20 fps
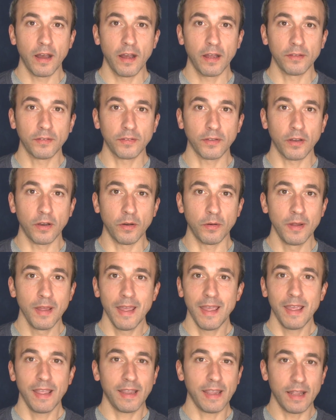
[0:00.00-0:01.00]
So
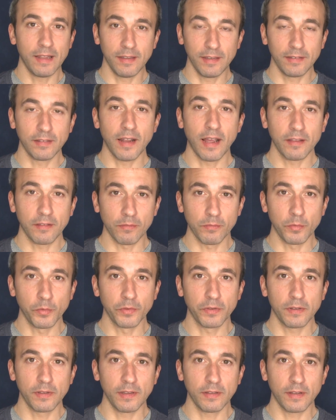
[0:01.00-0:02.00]
again, these are not the
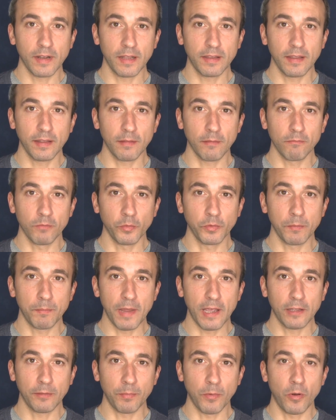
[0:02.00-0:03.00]
rules. These are not the rules of
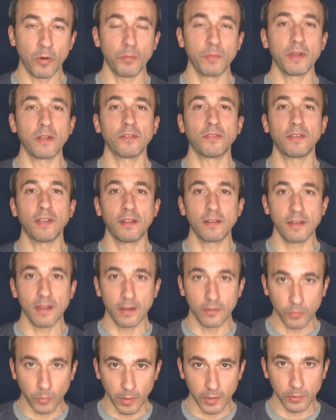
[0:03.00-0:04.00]
baseball, and we understand.
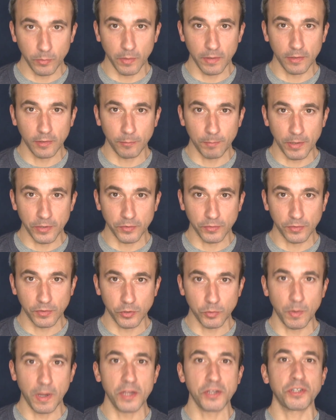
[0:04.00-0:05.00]
2020 is a special
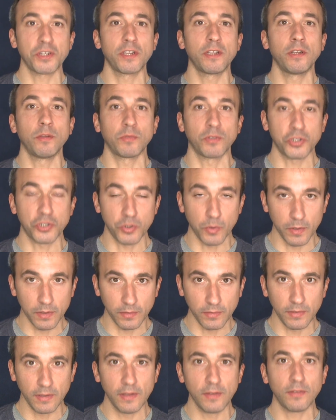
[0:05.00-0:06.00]
situation. It was a shortened
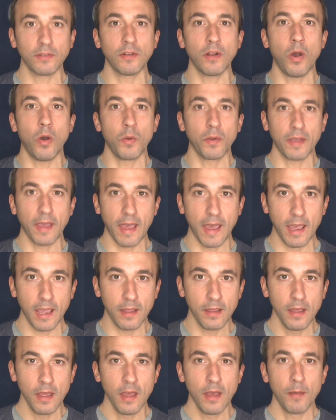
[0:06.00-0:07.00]
season,
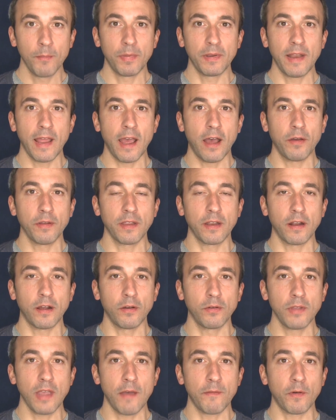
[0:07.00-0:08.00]
okay, but now you
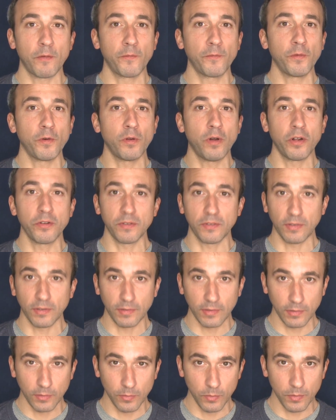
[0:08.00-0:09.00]
have a full
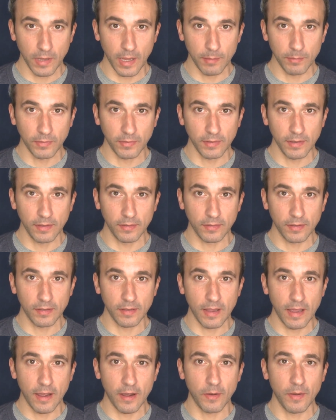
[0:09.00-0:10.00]
162 game season
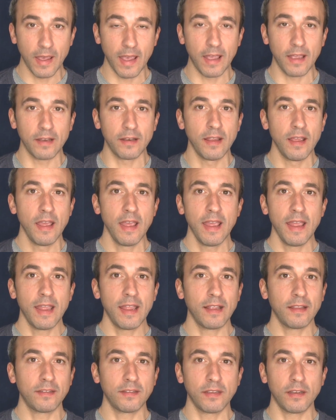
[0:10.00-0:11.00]
now, and
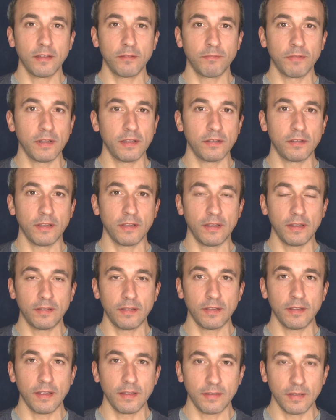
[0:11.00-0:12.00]
it's
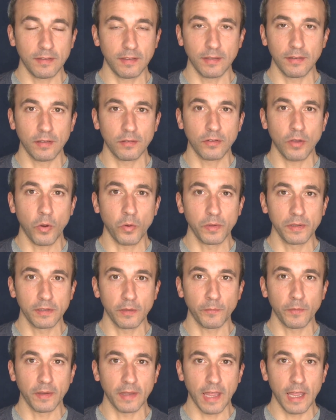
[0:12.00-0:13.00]
a totally
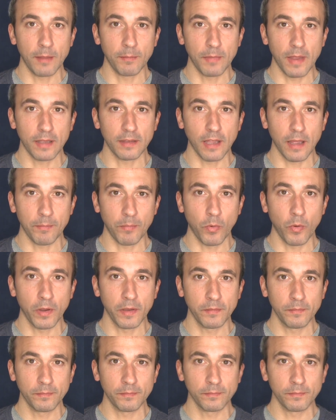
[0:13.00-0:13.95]
different game at that point.